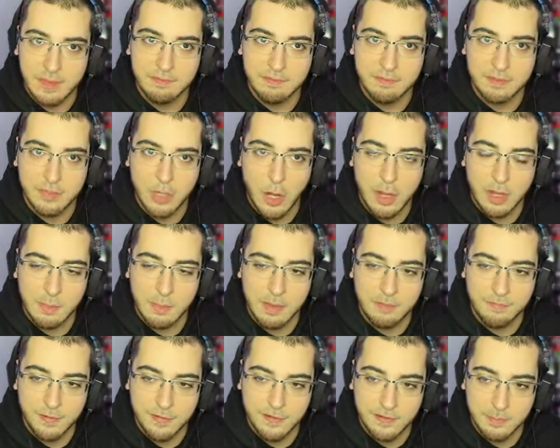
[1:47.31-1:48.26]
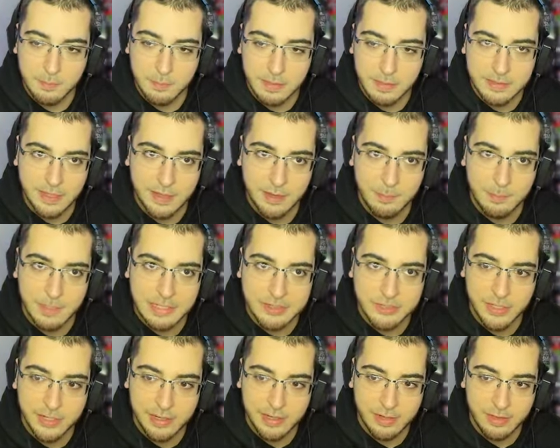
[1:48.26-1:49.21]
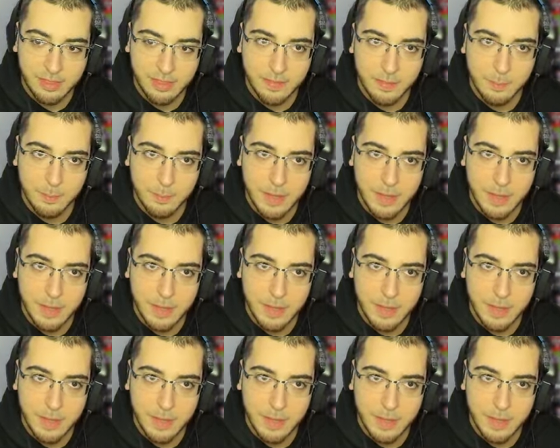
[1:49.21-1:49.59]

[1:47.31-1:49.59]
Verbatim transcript: I'll even toggle my variable to make sure I can see